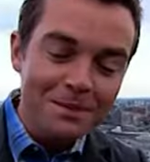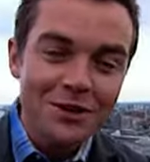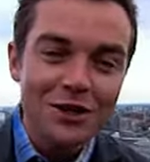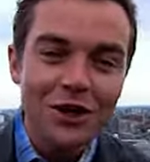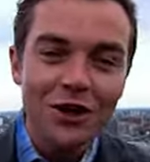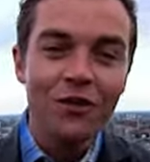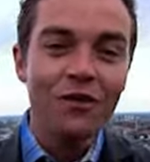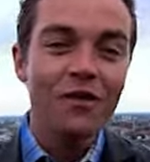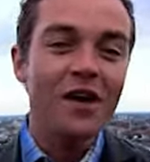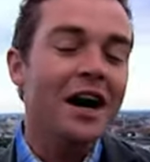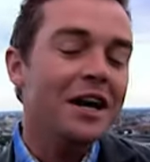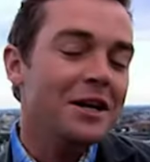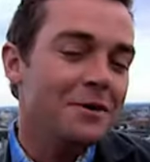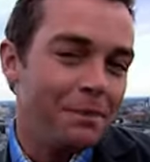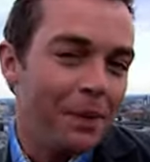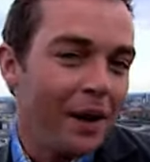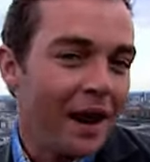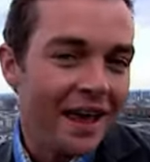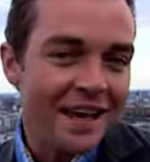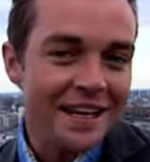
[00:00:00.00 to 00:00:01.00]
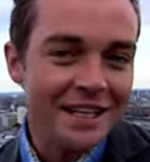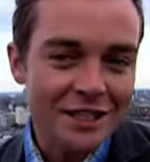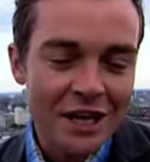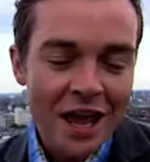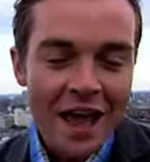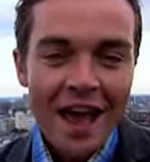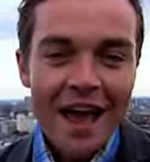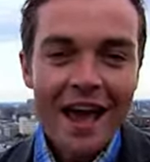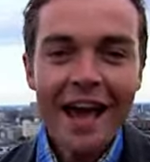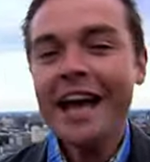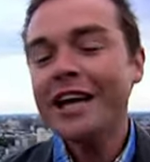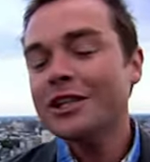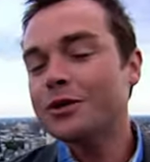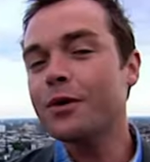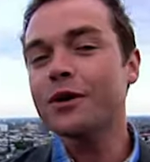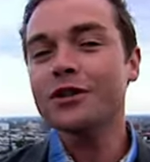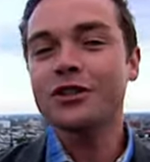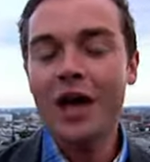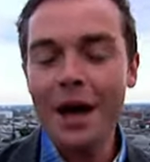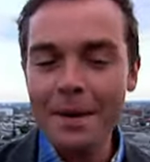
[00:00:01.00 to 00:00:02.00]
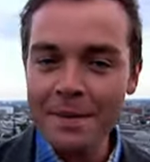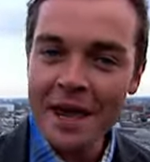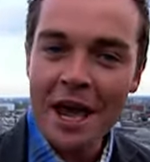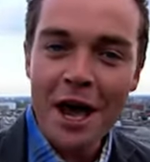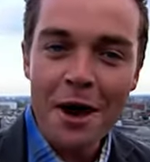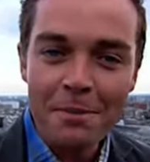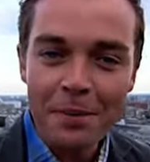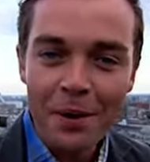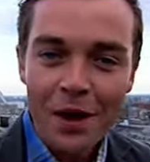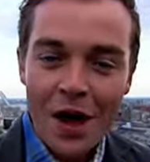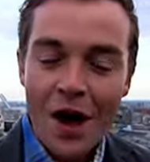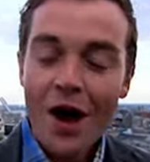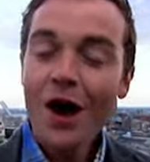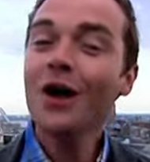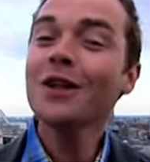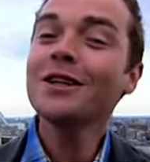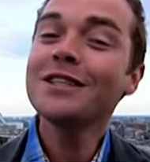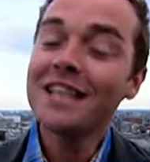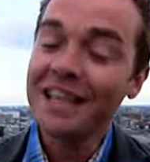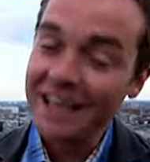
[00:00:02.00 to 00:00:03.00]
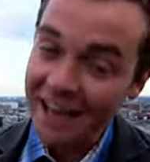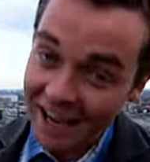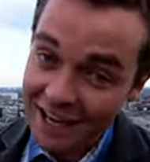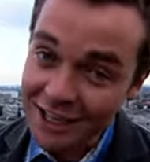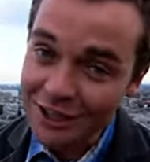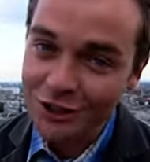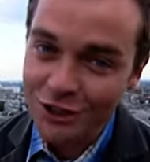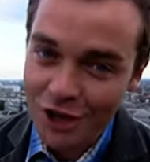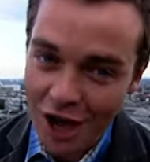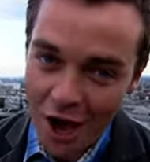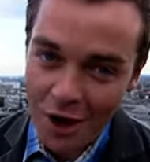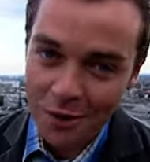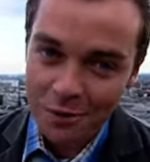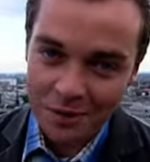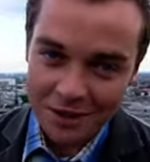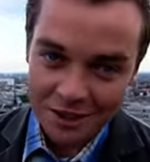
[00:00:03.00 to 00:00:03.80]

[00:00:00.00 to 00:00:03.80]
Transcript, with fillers: to the right place. Here's what's coming up on today's show.